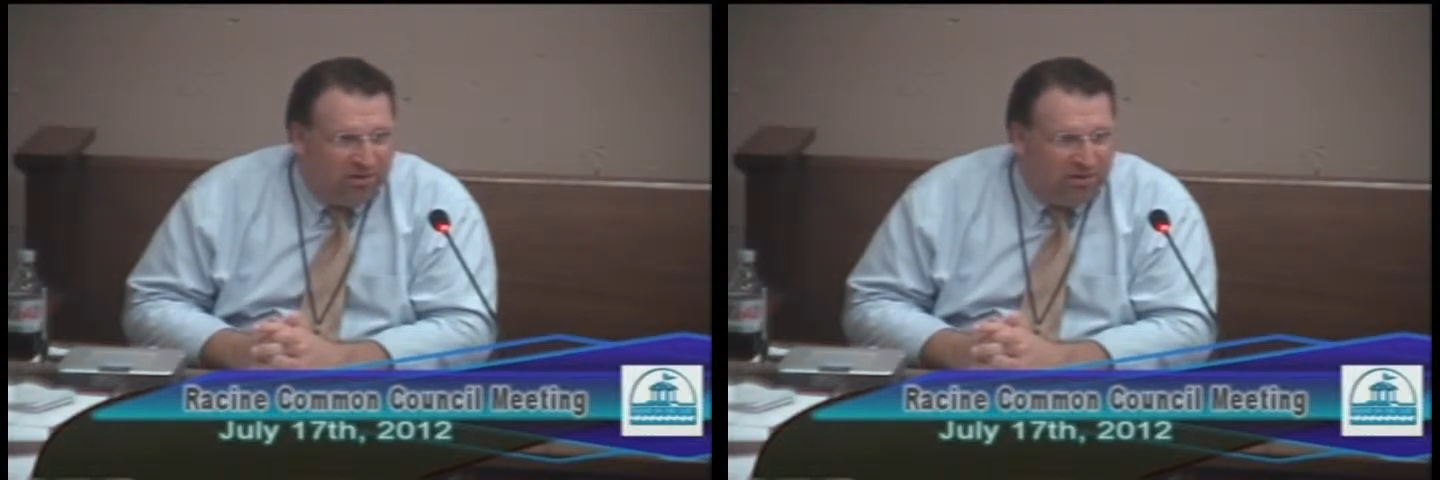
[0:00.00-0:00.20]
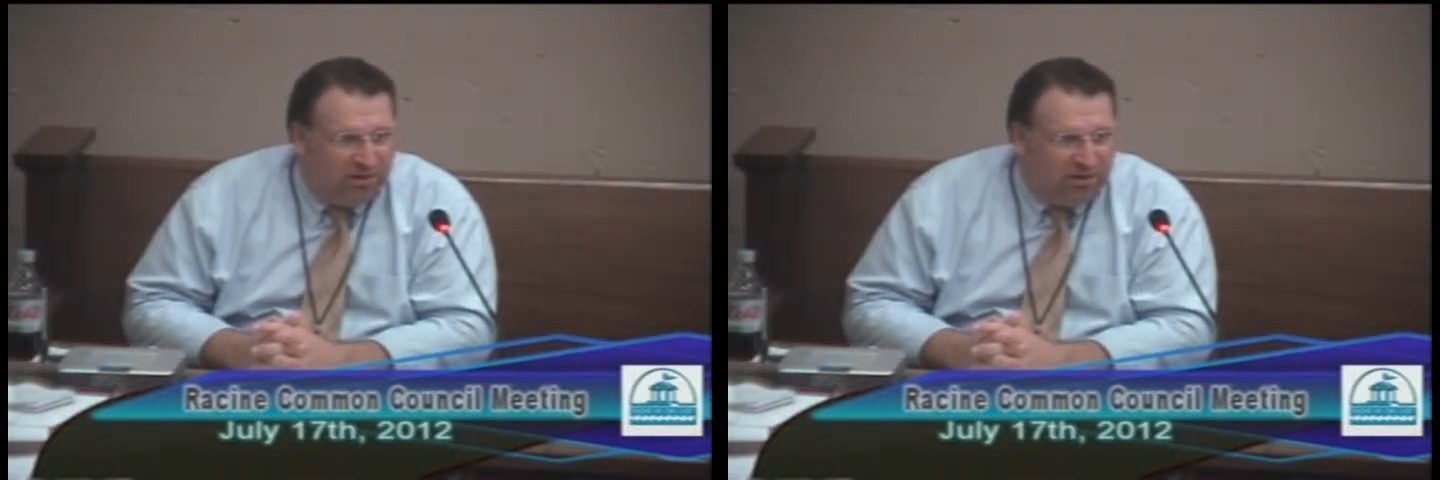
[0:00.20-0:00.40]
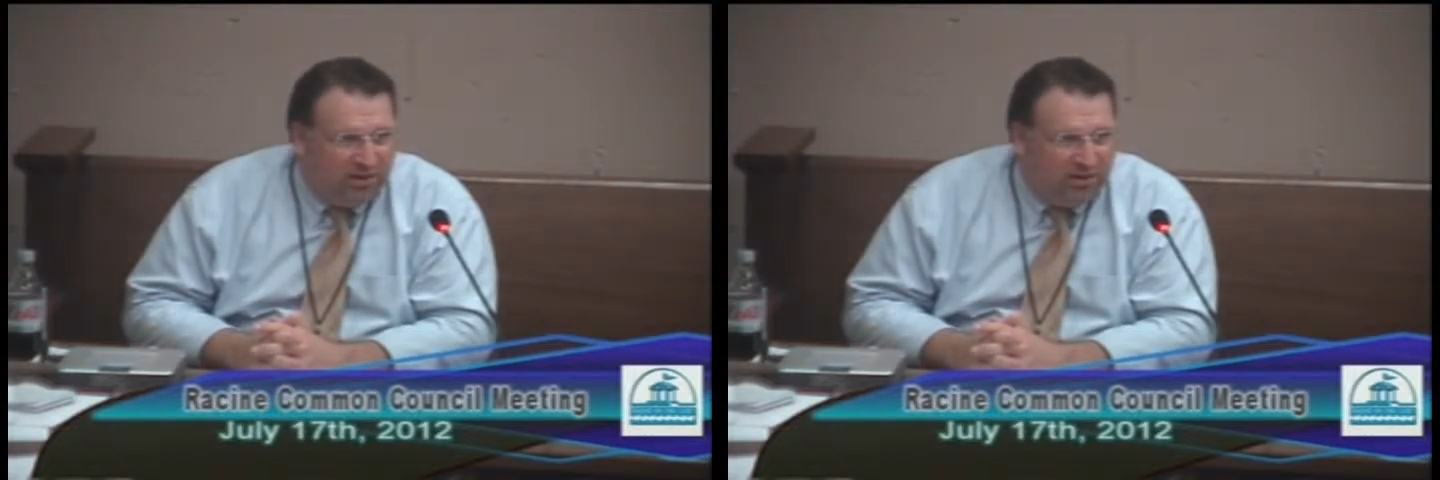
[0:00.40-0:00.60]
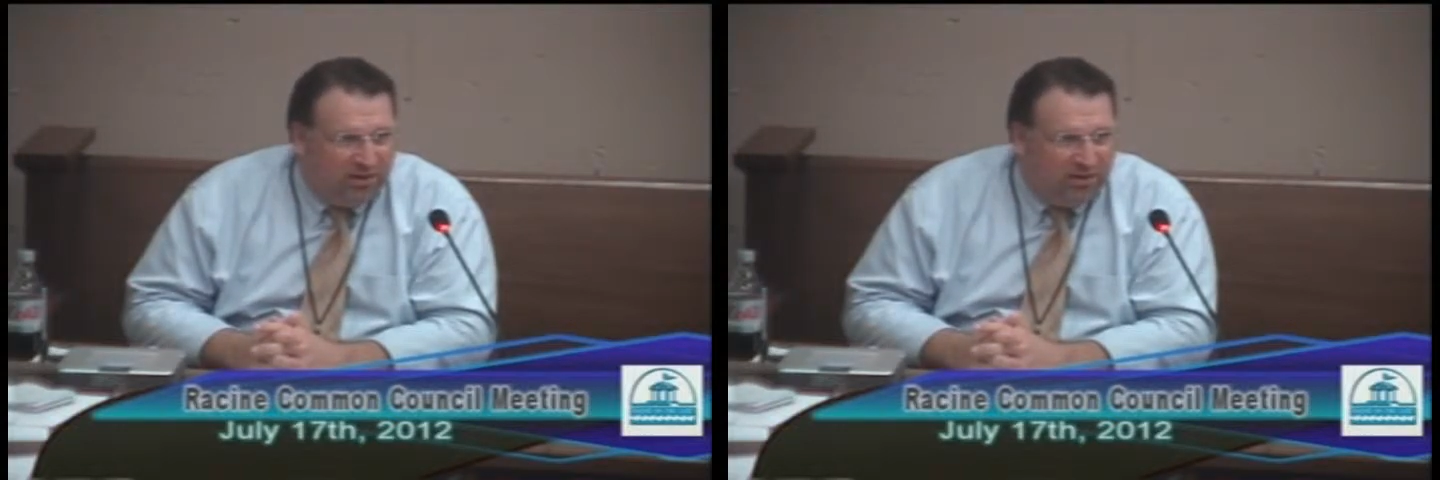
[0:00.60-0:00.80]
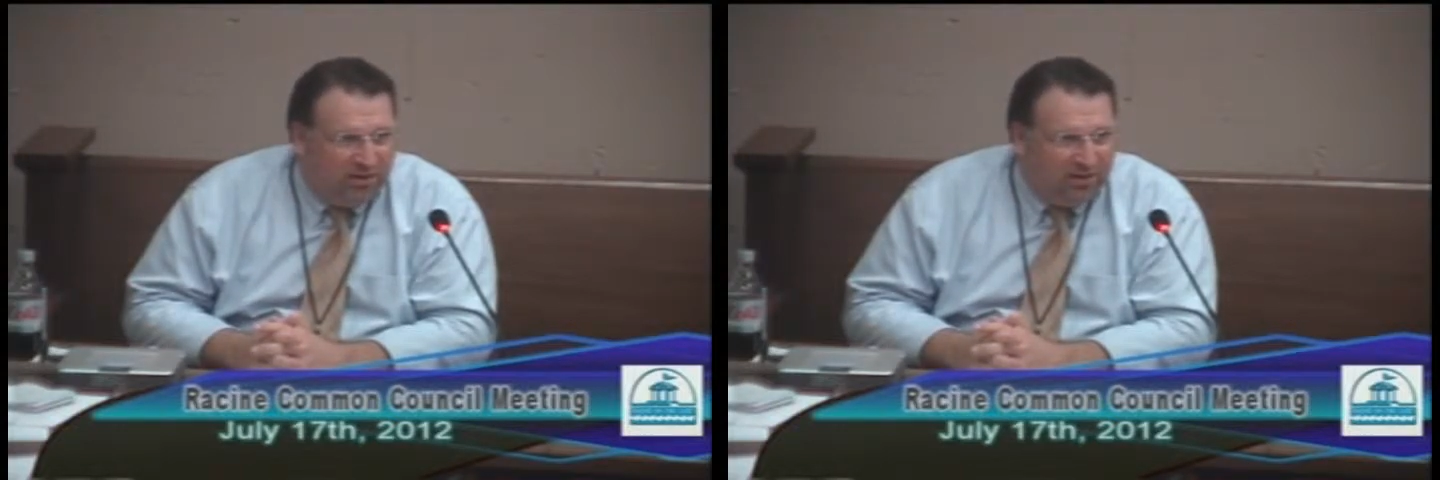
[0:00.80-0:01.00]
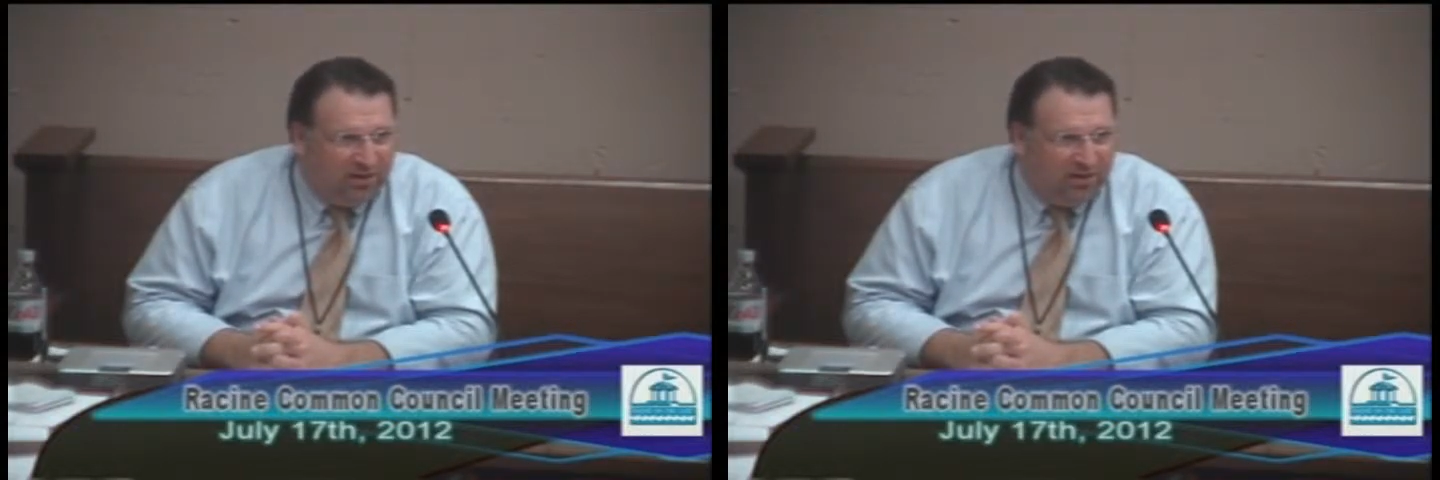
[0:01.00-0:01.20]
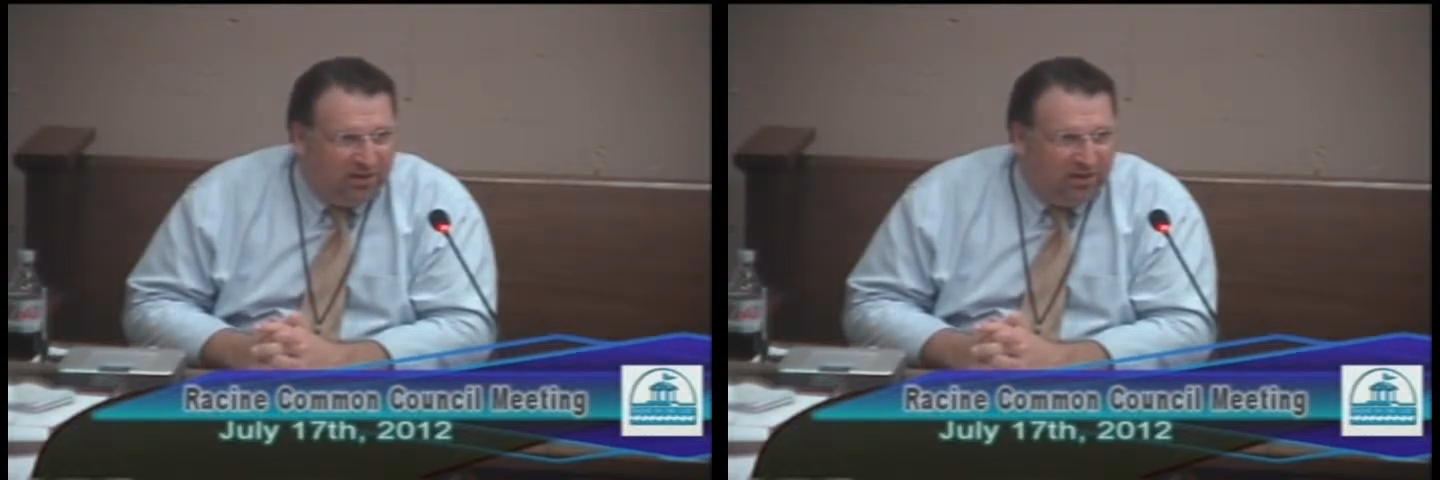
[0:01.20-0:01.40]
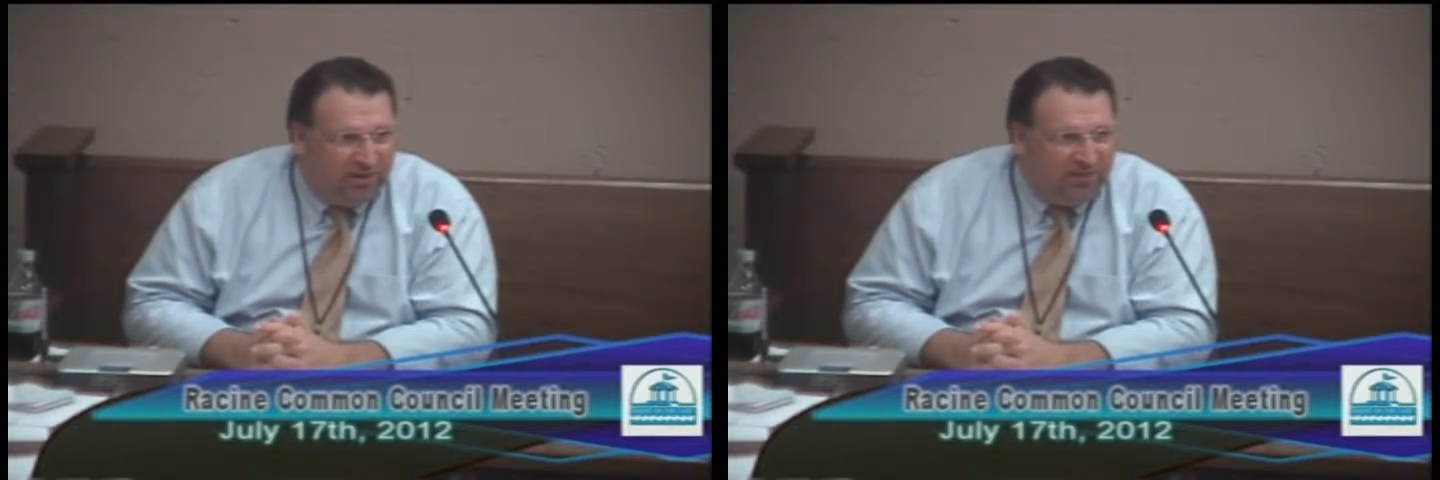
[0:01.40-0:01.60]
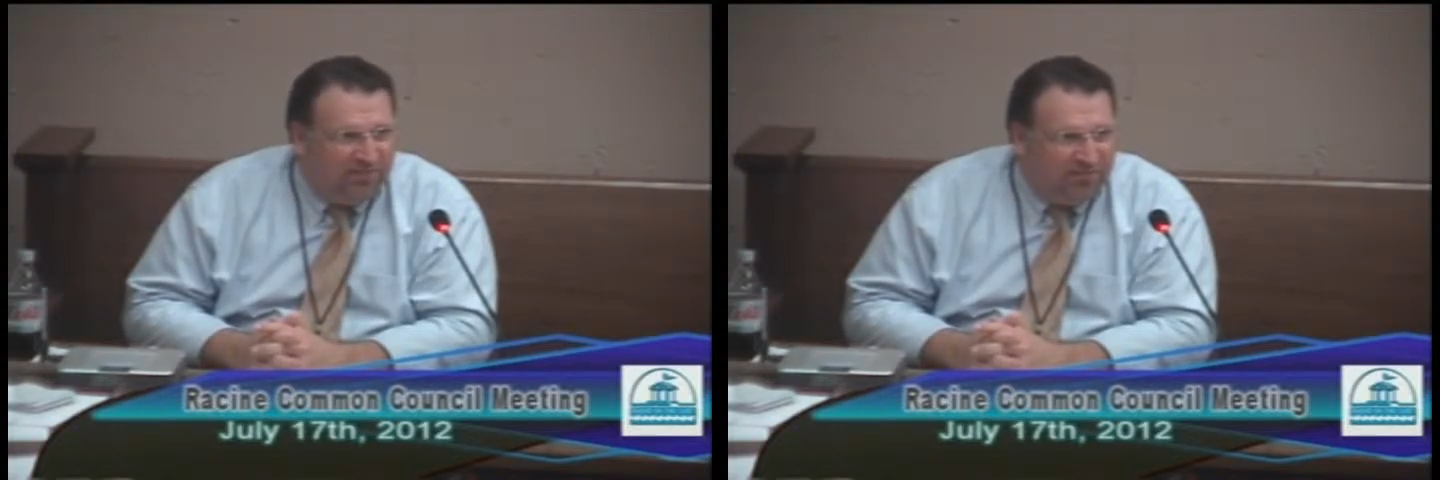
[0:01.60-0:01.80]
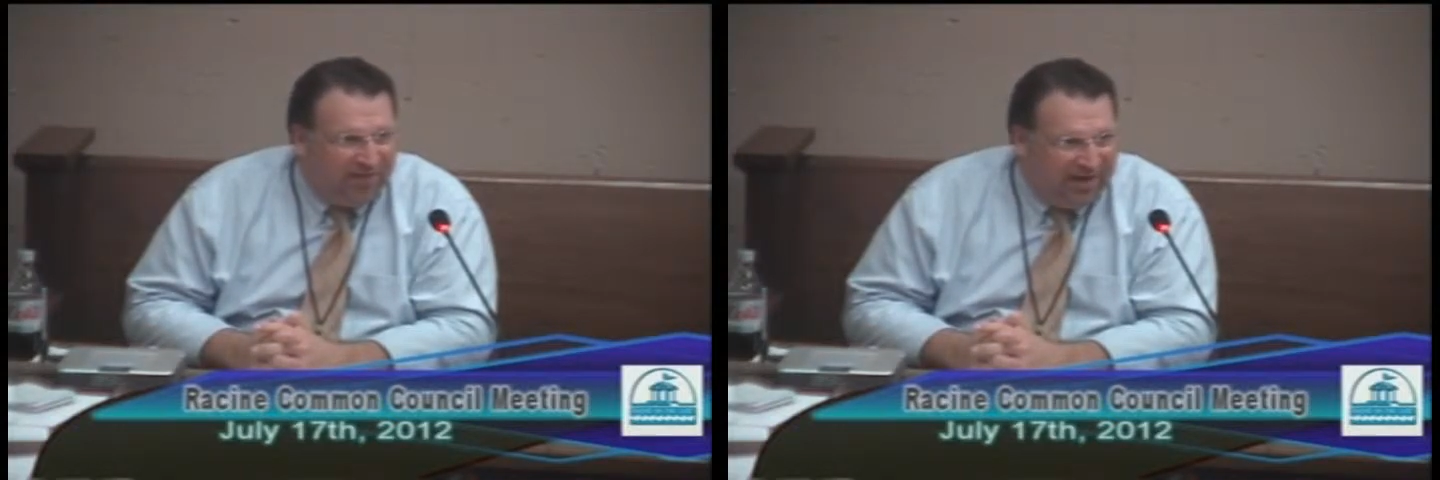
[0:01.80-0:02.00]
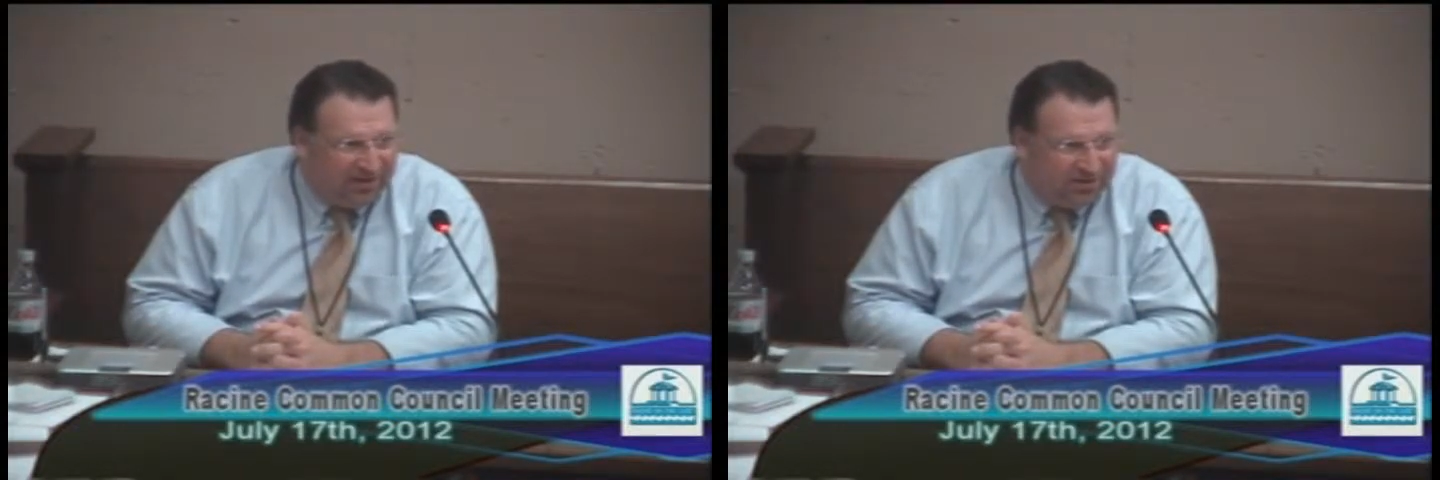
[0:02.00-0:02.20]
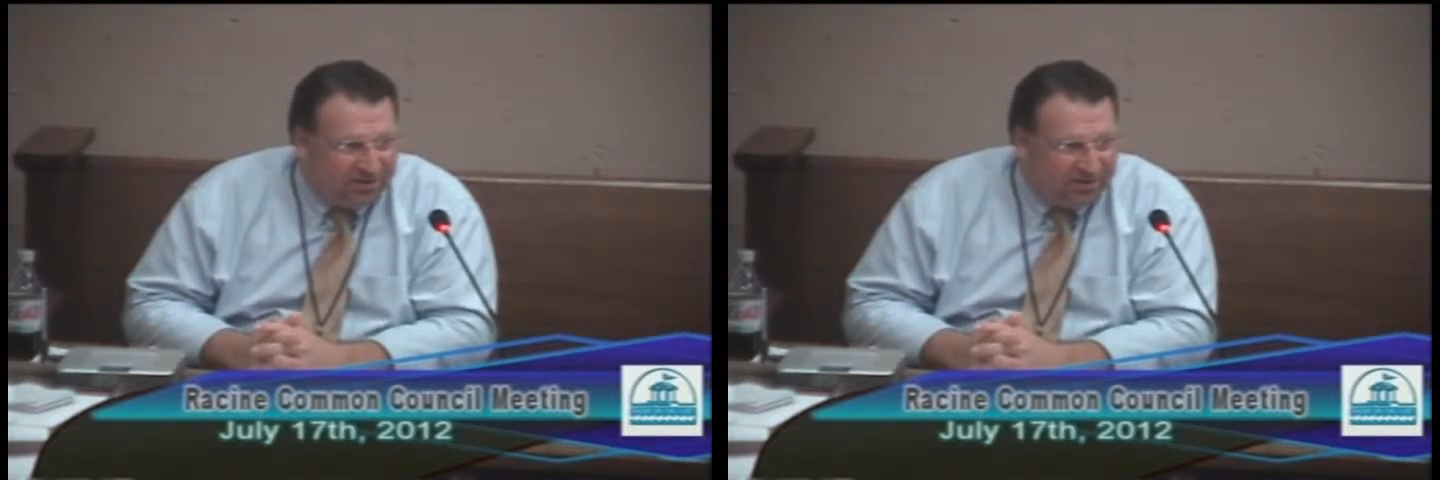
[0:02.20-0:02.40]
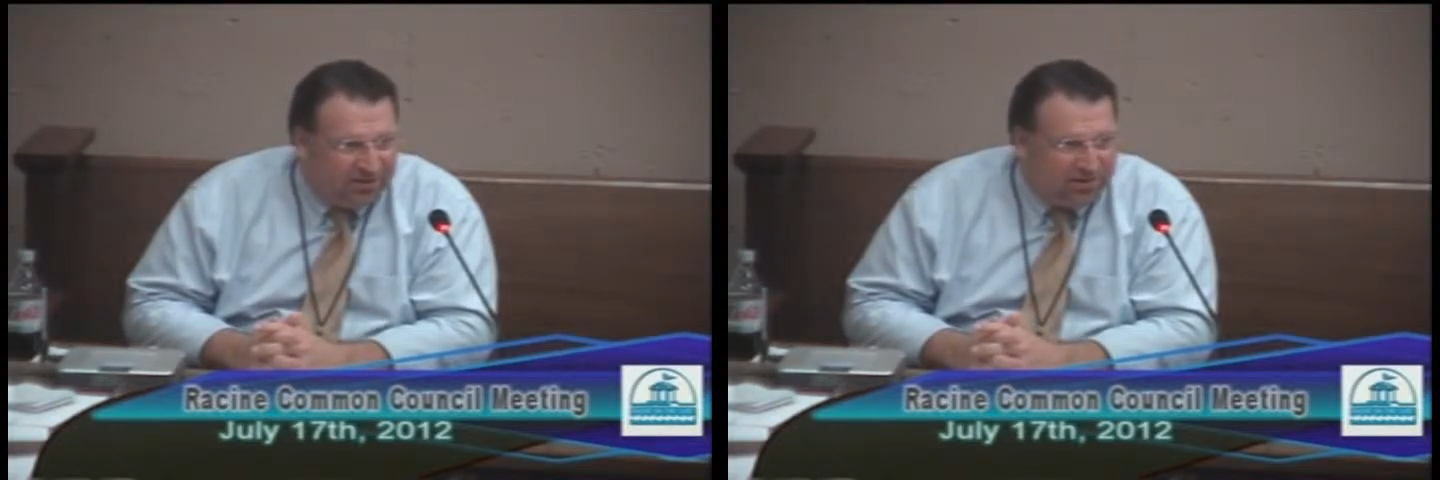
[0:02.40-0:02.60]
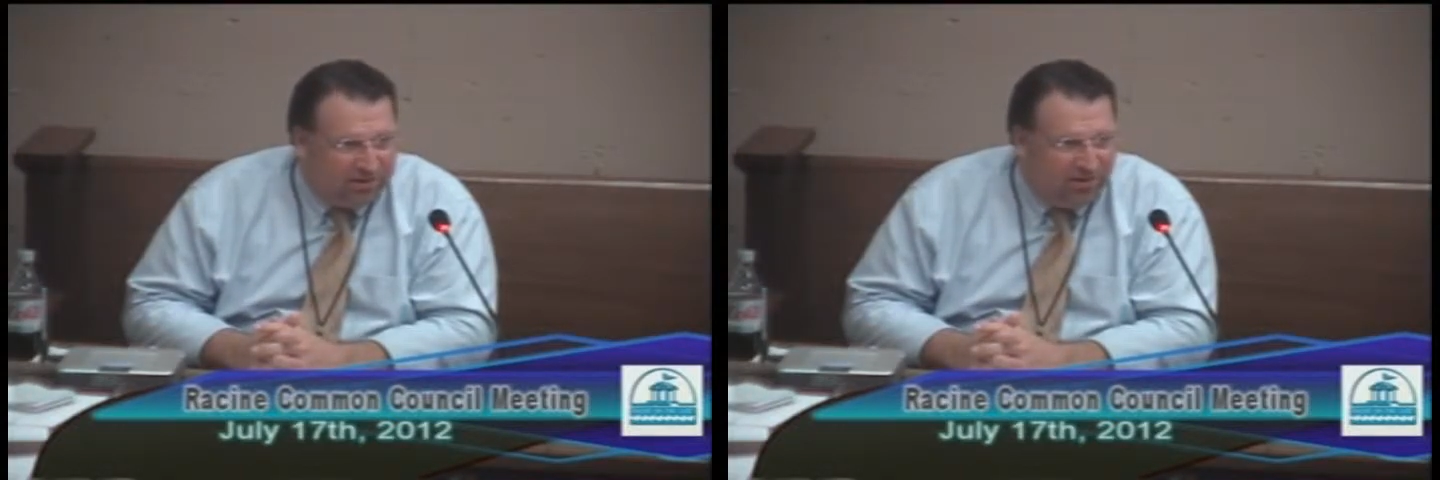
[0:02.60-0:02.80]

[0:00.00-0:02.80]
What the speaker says: the effects